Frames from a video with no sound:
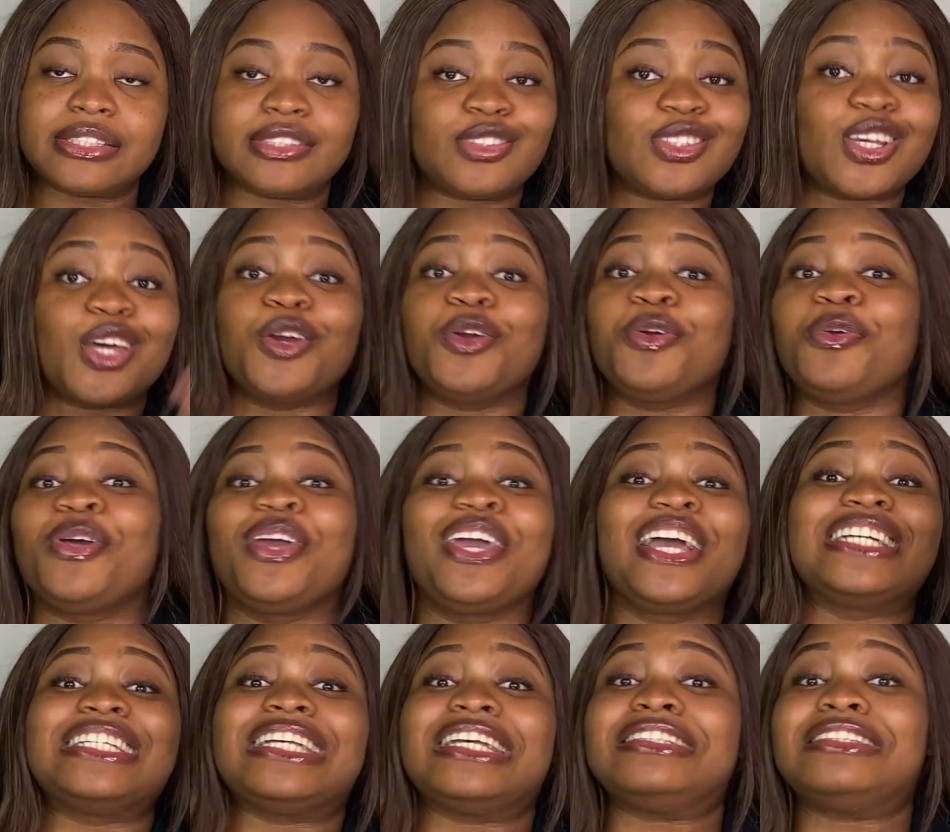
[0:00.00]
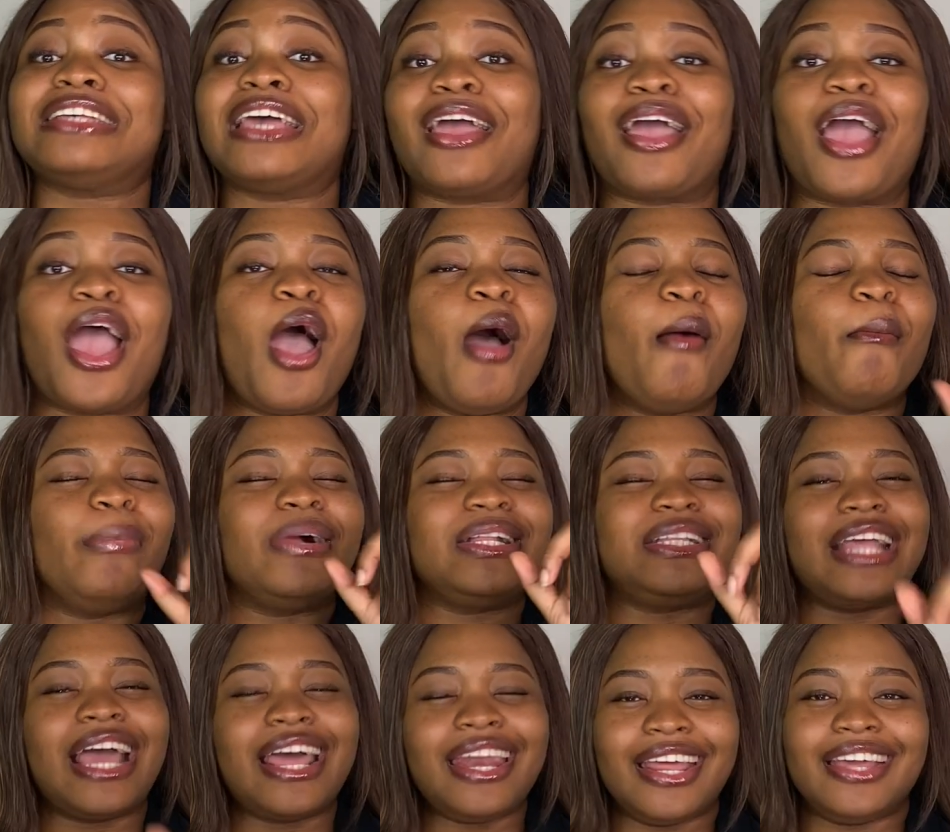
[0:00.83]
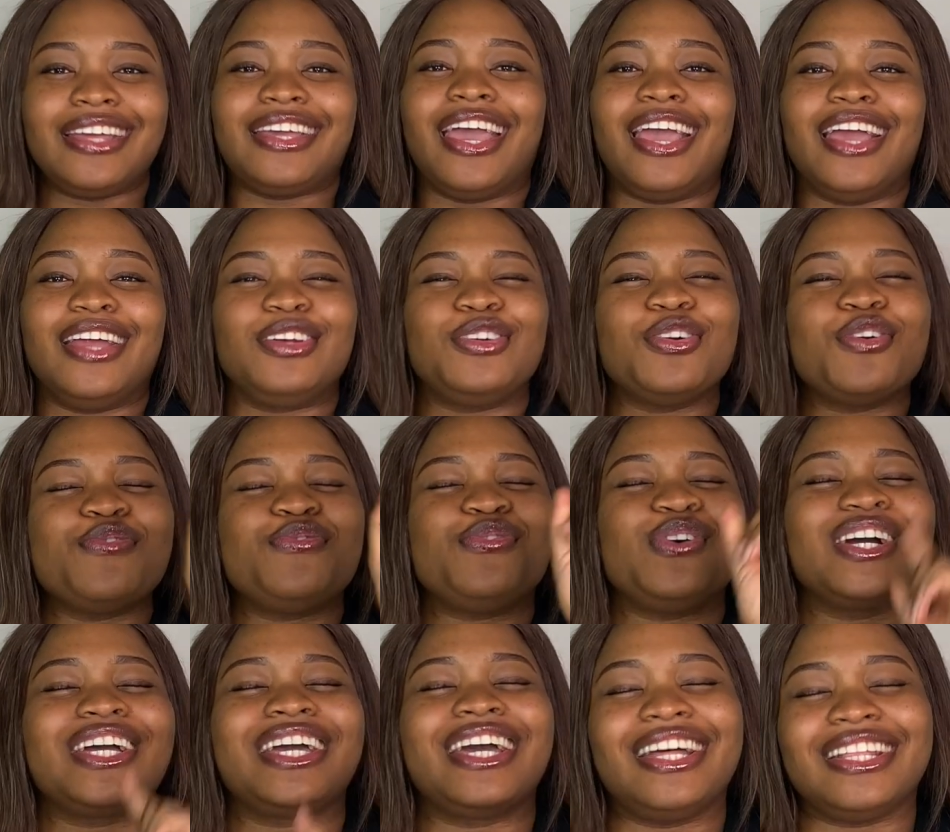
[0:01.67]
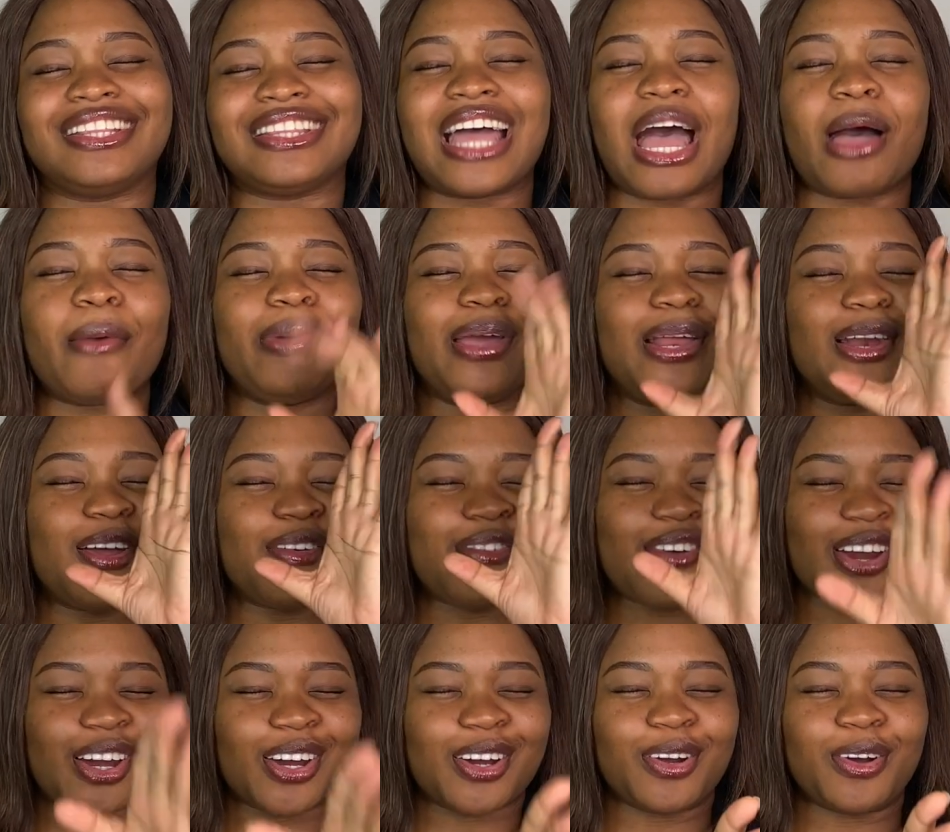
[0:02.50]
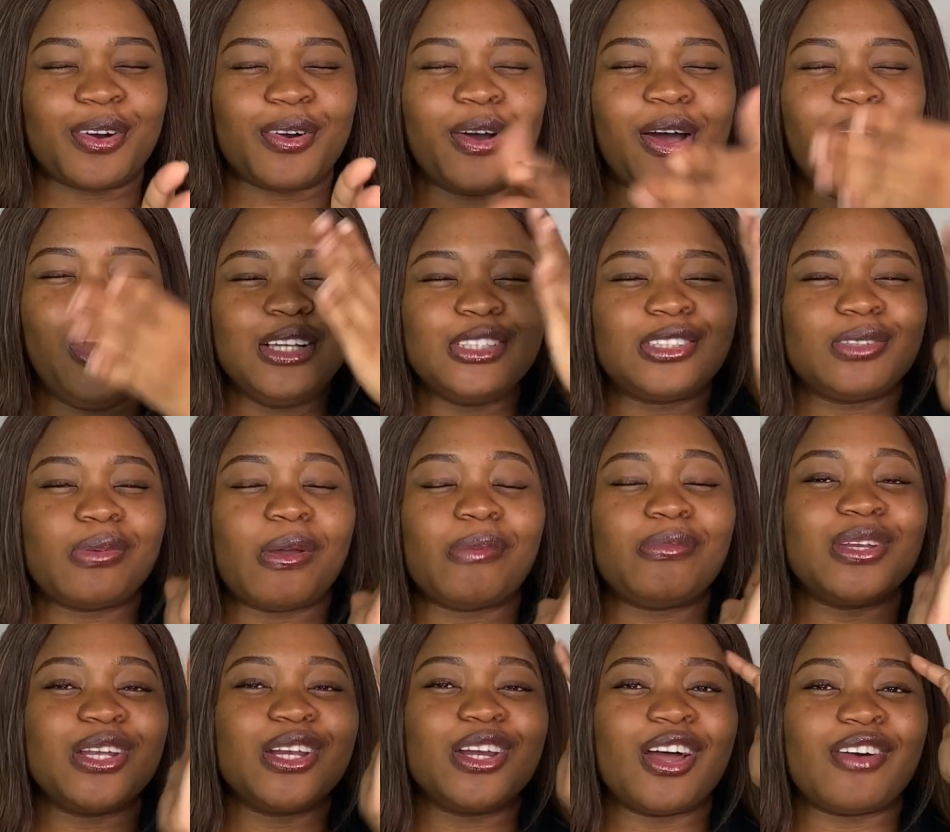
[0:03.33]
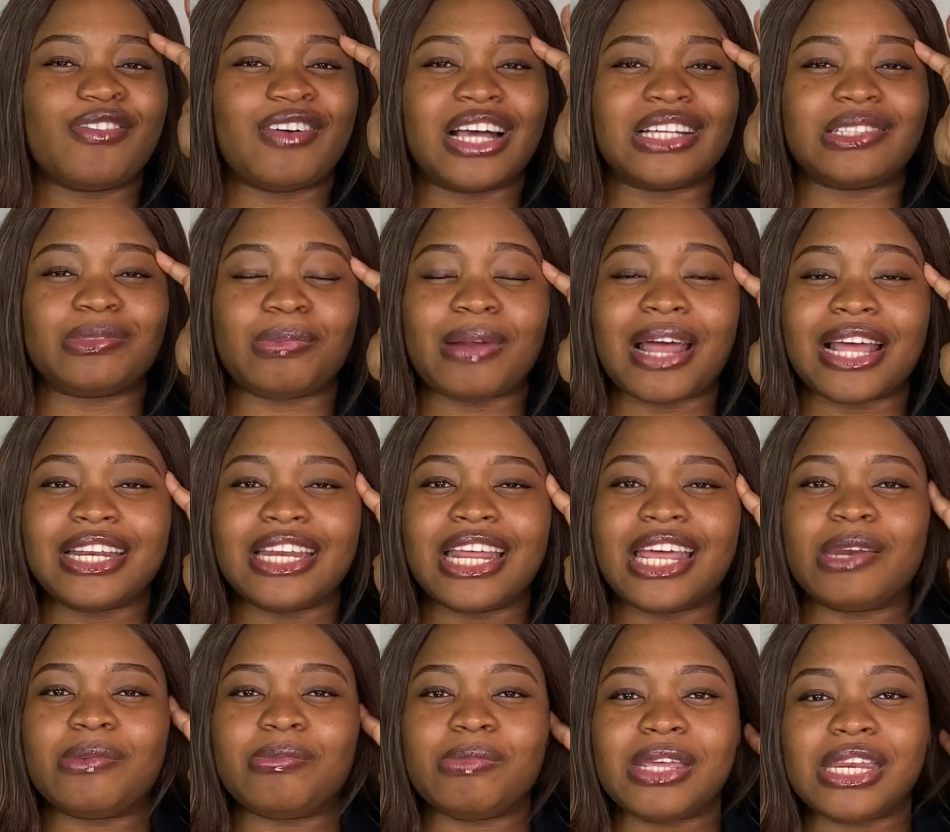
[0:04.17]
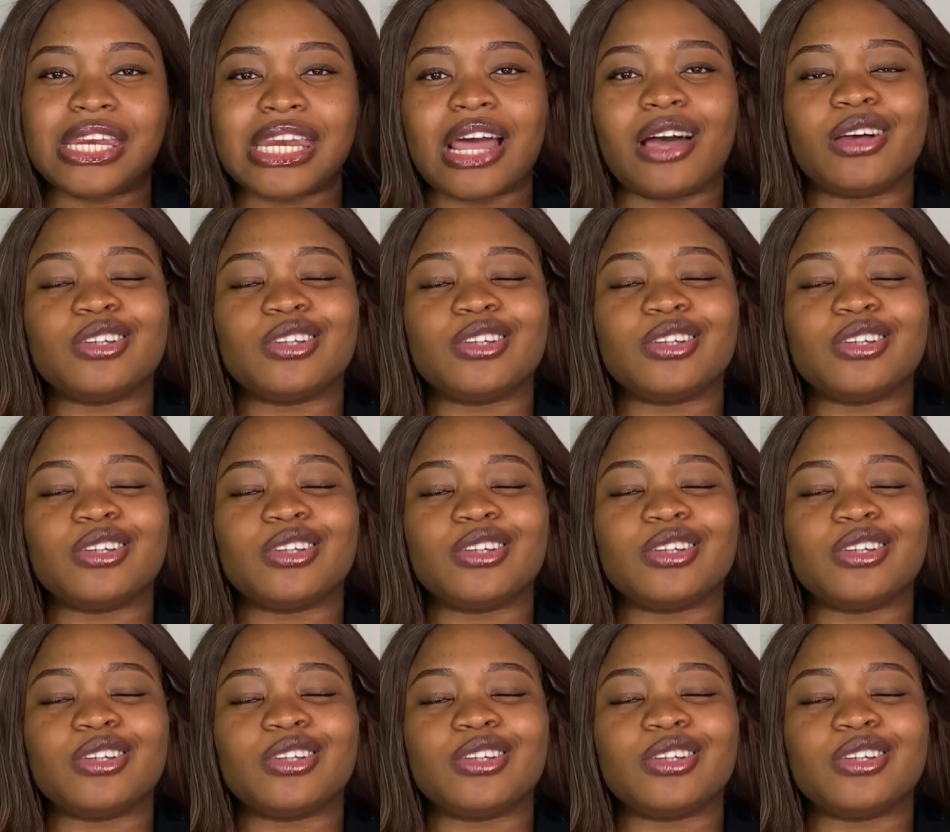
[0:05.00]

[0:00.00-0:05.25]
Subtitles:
So I don't know what you guys are saying. But then again, don't forget that I'm a lover girl, so maybe the love has blinded me now.